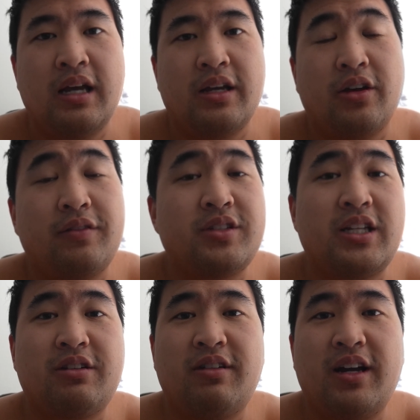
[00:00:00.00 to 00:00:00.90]
you'll have to
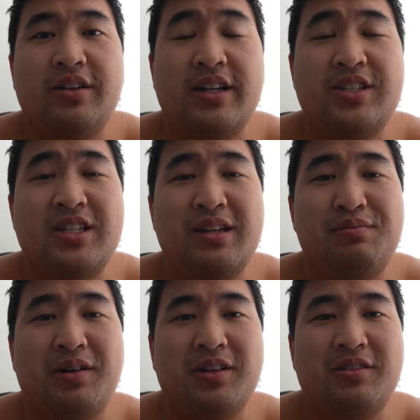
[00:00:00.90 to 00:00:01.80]
stick around and see in
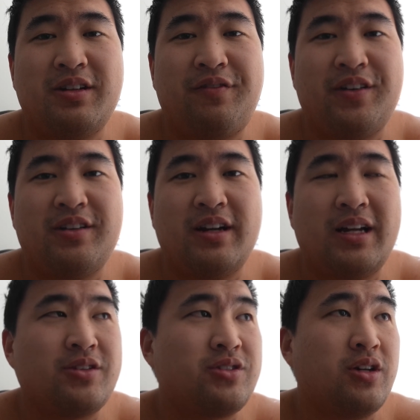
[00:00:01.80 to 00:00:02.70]
part 3 to figure it
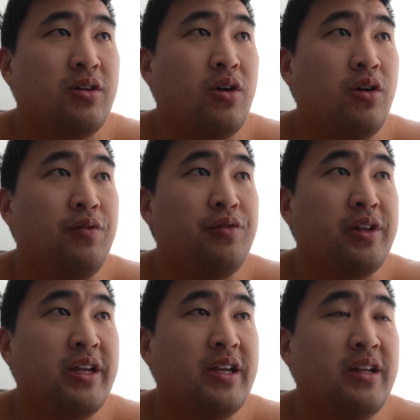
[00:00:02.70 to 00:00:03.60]
out. So
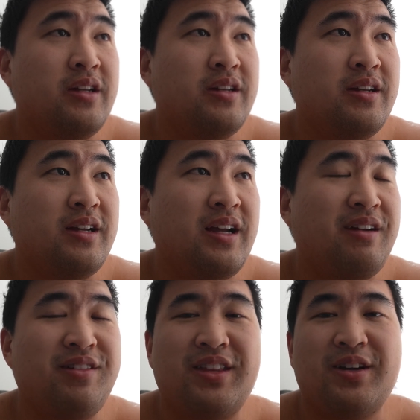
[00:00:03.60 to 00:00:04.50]
hopefully
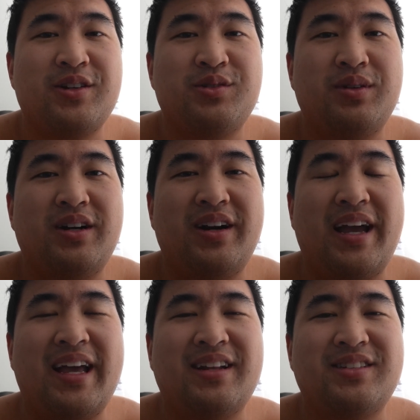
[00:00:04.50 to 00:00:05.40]
everything goes well,
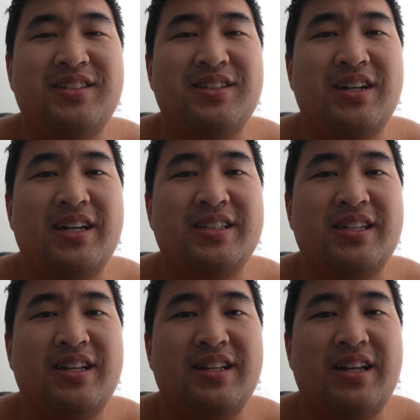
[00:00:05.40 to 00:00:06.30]
and I'll see you guys
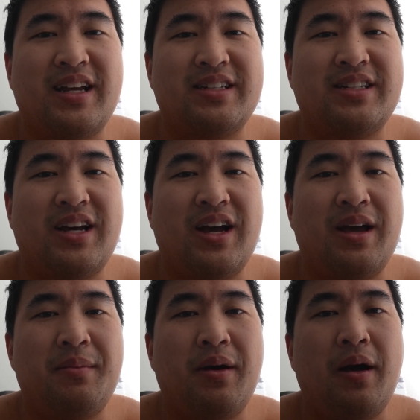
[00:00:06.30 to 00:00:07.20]
next time.